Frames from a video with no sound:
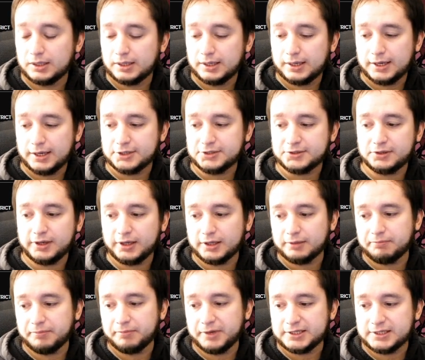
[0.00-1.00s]

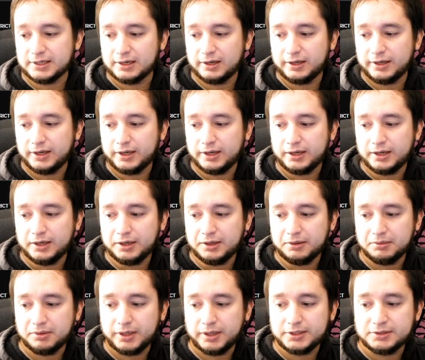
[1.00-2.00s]
strict,
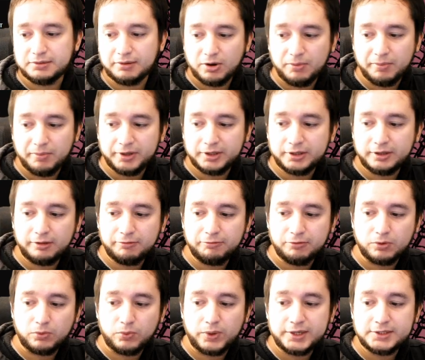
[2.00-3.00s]
basically it's recommended
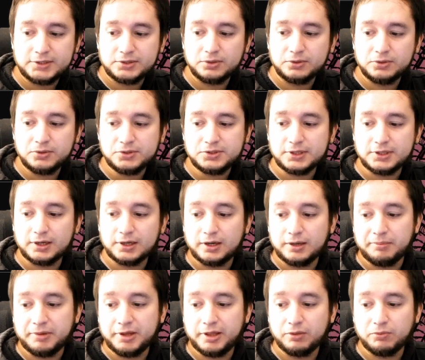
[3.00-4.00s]
for waystones, early
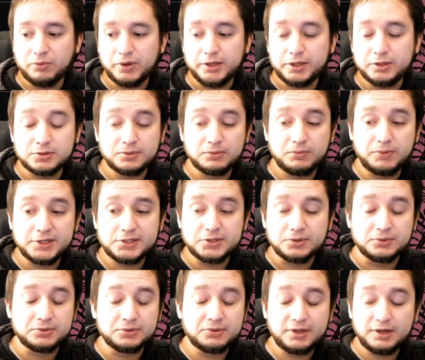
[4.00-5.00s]
mid
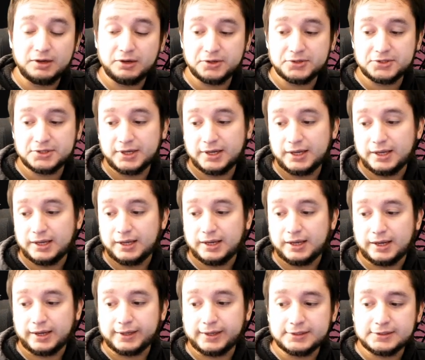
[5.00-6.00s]
waystone tiers.
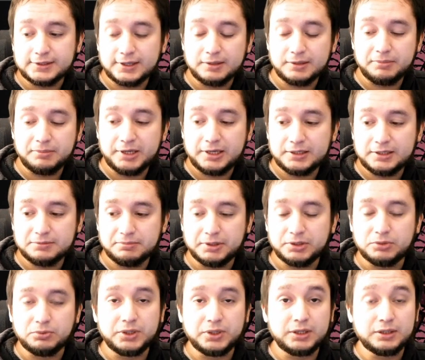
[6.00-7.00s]
I guess that means
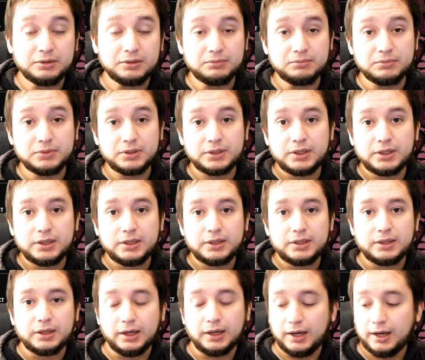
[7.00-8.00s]
between
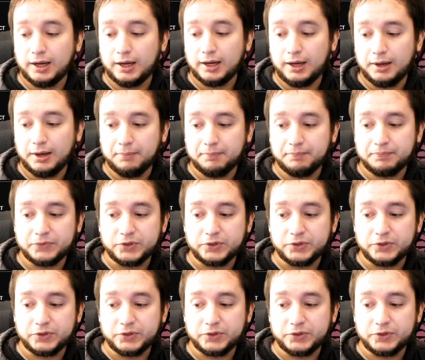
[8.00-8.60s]
1